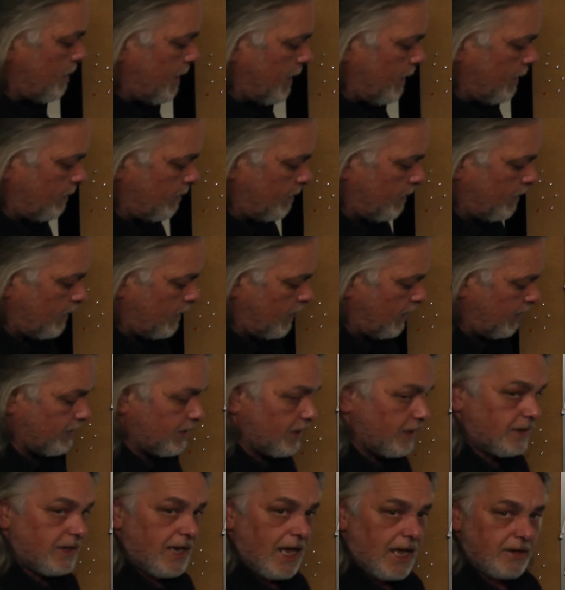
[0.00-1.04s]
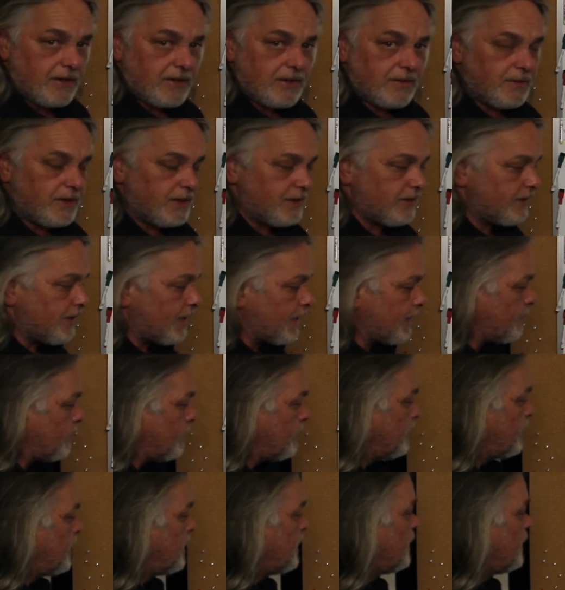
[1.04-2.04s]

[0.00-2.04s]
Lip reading: about this catastrophe cycle.